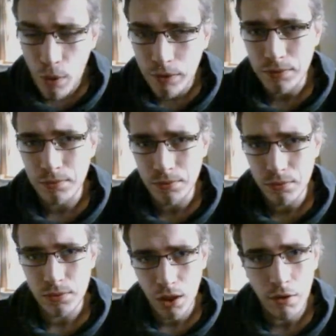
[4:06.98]
want
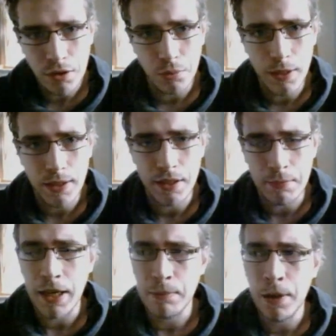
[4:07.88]
Tara to win
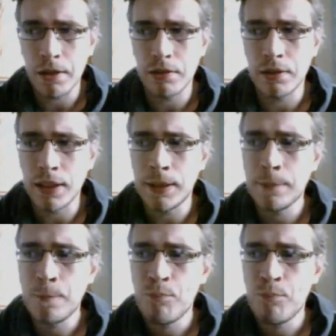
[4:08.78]
this match personally.